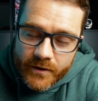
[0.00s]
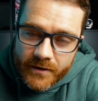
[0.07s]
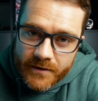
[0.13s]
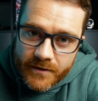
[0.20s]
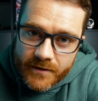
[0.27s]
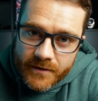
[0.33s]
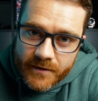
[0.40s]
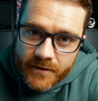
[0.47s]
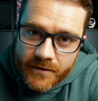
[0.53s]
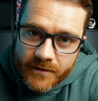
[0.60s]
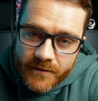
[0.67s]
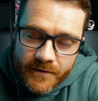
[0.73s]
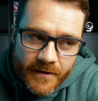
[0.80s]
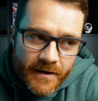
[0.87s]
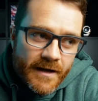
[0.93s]
it,
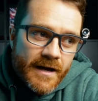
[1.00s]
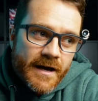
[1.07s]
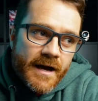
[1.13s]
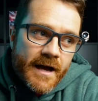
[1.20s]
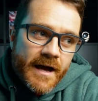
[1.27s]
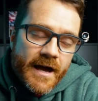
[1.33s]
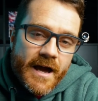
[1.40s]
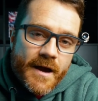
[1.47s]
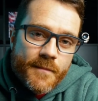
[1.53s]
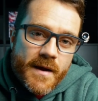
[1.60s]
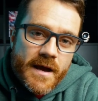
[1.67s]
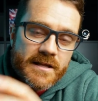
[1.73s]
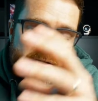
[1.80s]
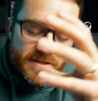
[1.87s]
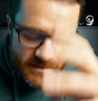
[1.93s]

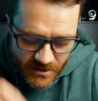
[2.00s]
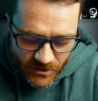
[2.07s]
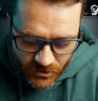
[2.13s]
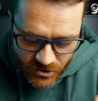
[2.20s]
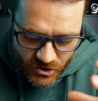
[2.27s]
it's still